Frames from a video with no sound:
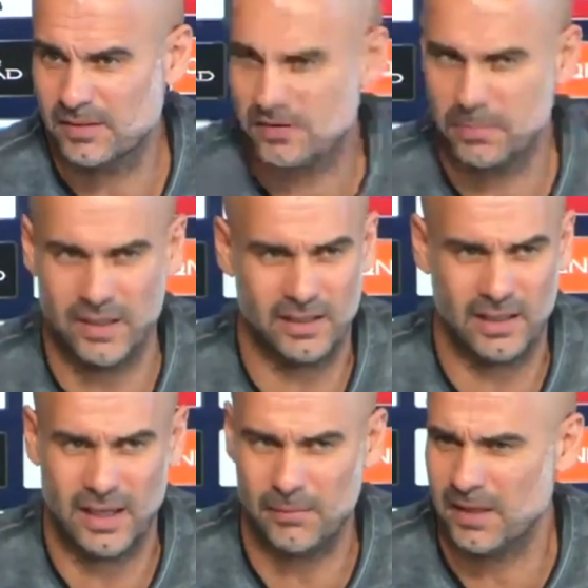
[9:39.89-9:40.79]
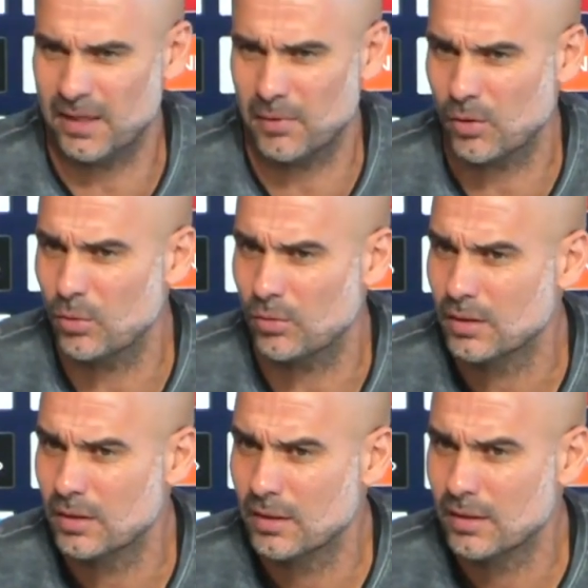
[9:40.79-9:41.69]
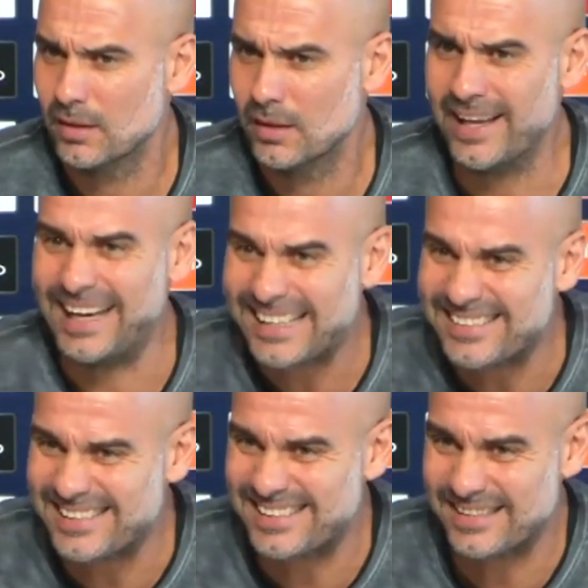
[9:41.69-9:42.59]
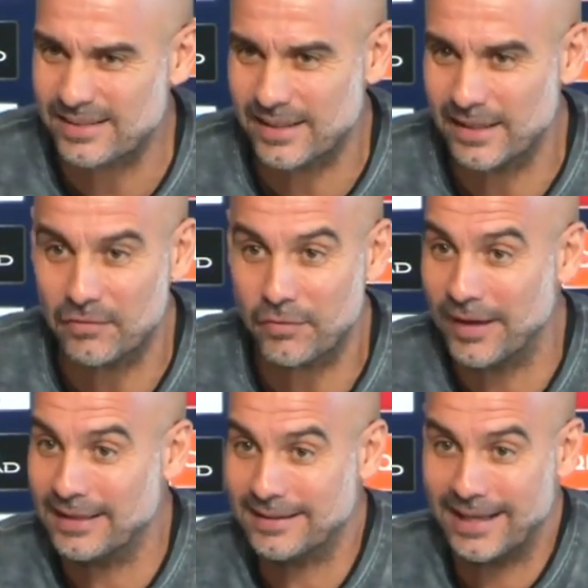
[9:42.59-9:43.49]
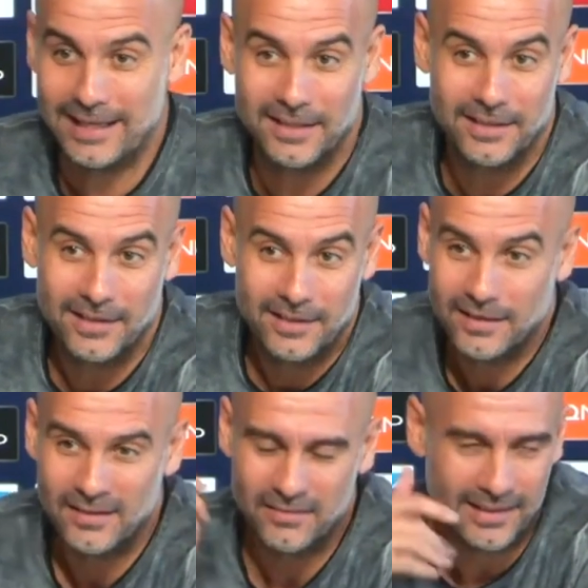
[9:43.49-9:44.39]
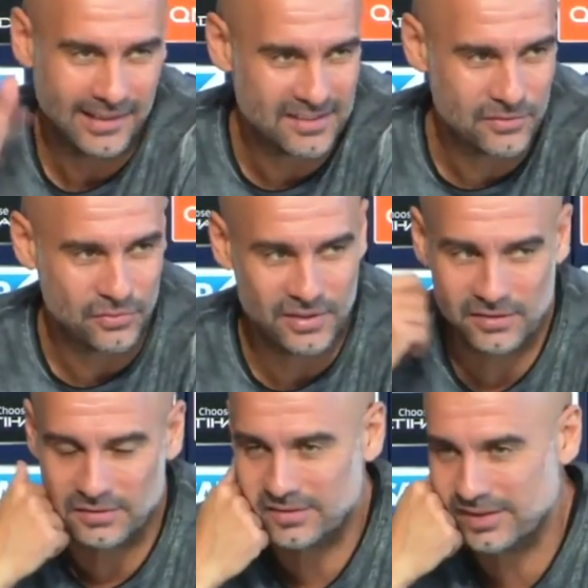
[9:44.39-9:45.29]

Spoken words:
He's played every game a goal and assist and fight like that last 2 seasons.